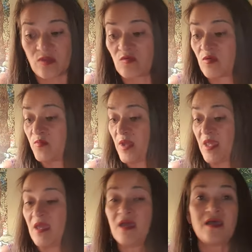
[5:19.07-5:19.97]
whether it
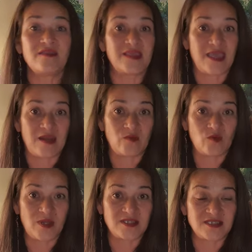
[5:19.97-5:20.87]
be the
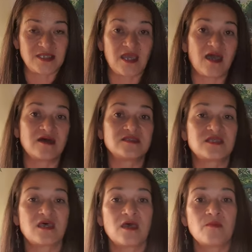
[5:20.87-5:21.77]
animal medicine cards.